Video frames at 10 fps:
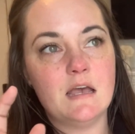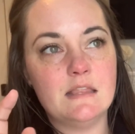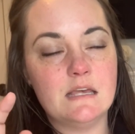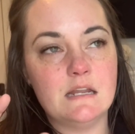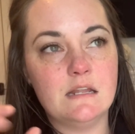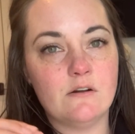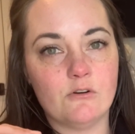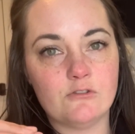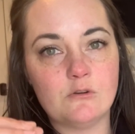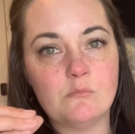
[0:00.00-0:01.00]
And then it
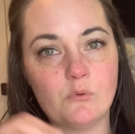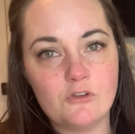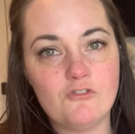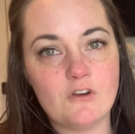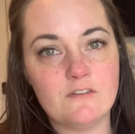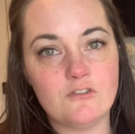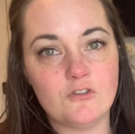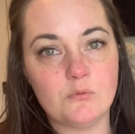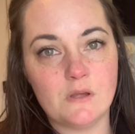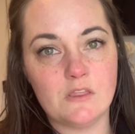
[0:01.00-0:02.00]
also
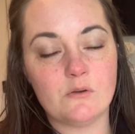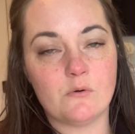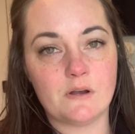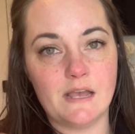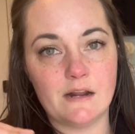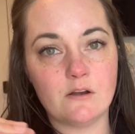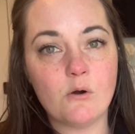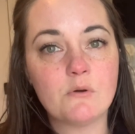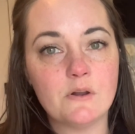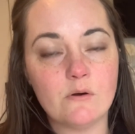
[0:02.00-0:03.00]
moisturizes with organic
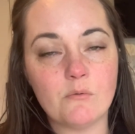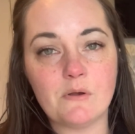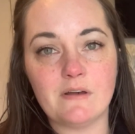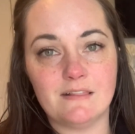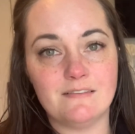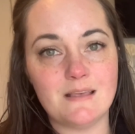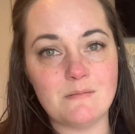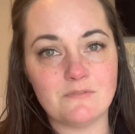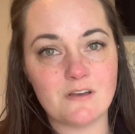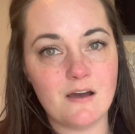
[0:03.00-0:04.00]
coconut oil at the
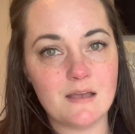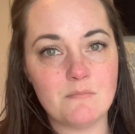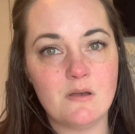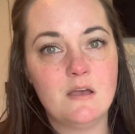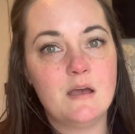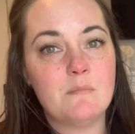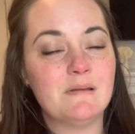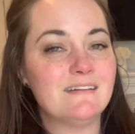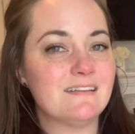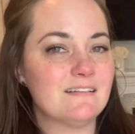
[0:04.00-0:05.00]
same time,
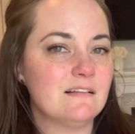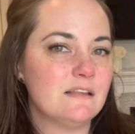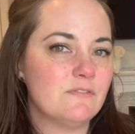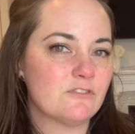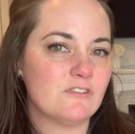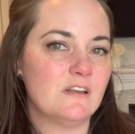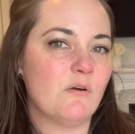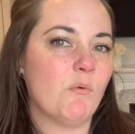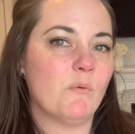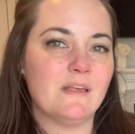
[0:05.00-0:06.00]
but it doesn't leave your
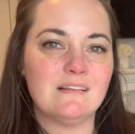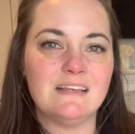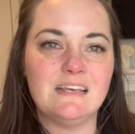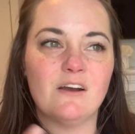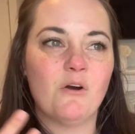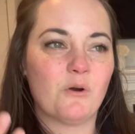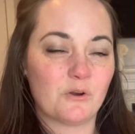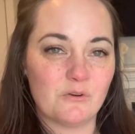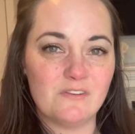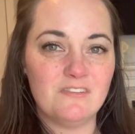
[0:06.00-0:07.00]
skin oily or
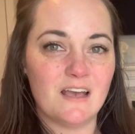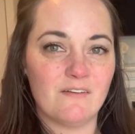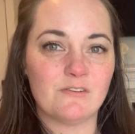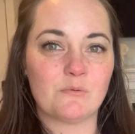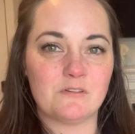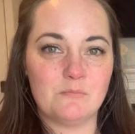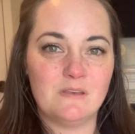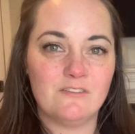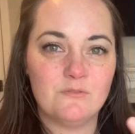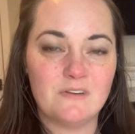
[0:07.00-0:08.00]
greasy afterwards
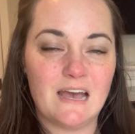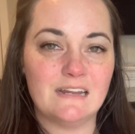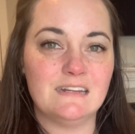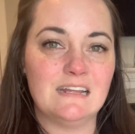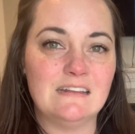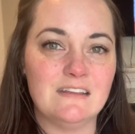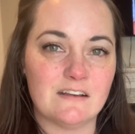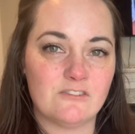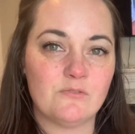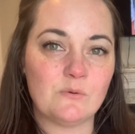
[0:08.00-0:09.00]
because you've added in the
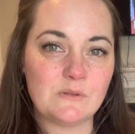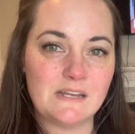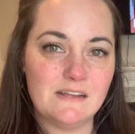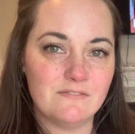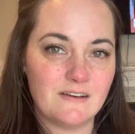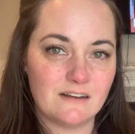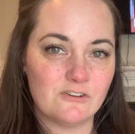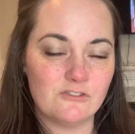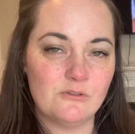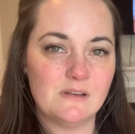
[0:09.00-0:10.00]
exfoliating
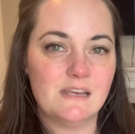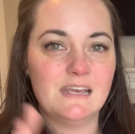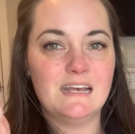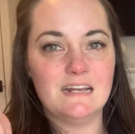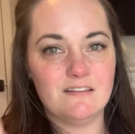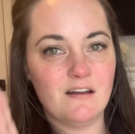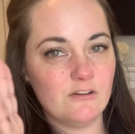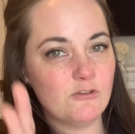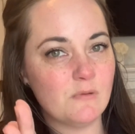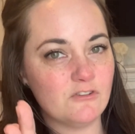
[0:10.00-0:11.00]
factor to it. It's
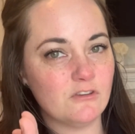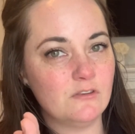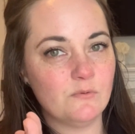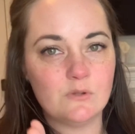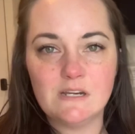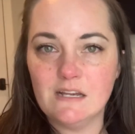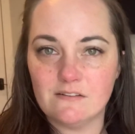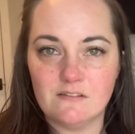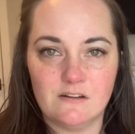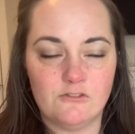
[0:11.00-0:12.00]
not too much exfoliating,
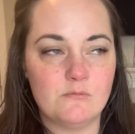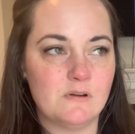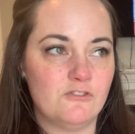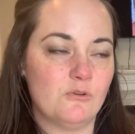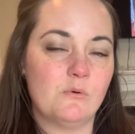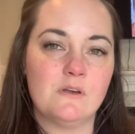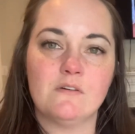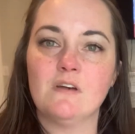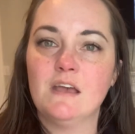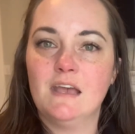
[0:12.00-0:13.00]
it's not too much
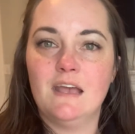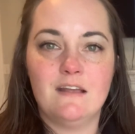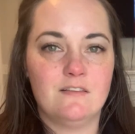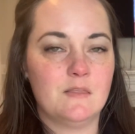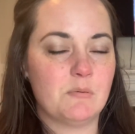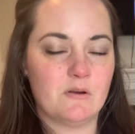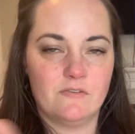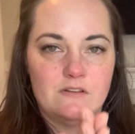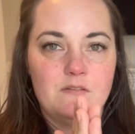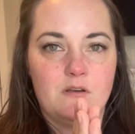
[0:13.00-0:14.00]
oil. It's the
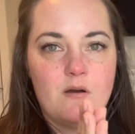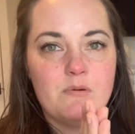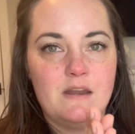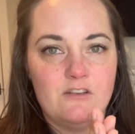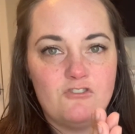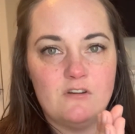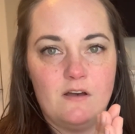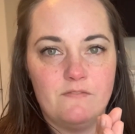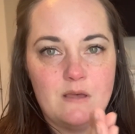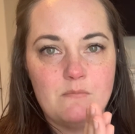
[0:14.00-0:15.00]
perfect combination
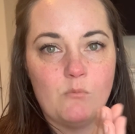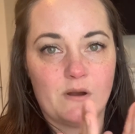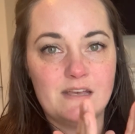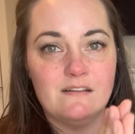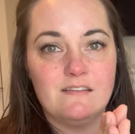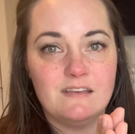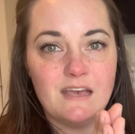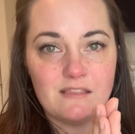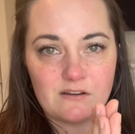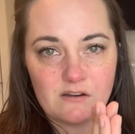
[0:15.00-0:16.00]
of them working
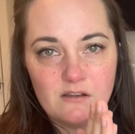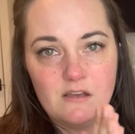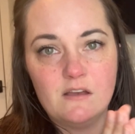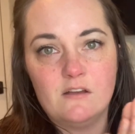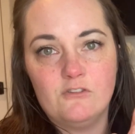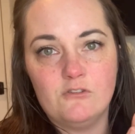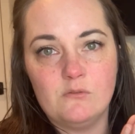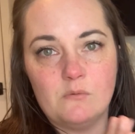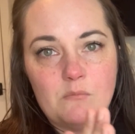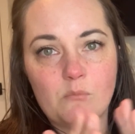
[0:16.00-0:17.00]
together
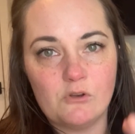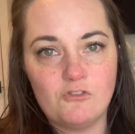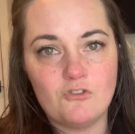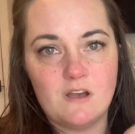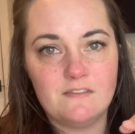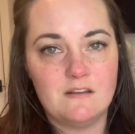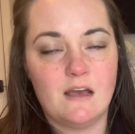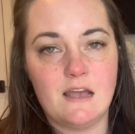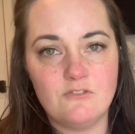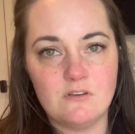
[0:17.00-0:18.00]
to moisturize and
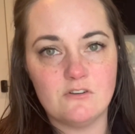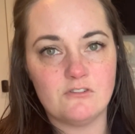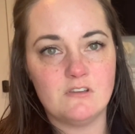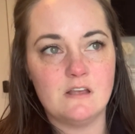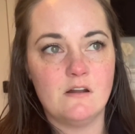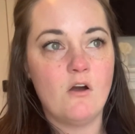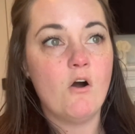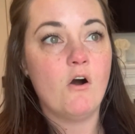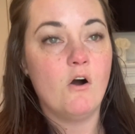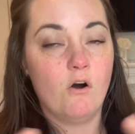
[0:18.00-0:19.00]
hydrate your skin
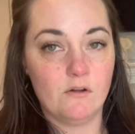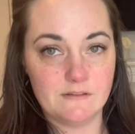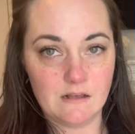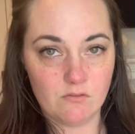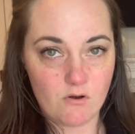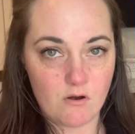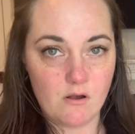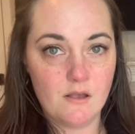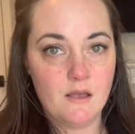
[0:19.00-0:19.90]
all day long.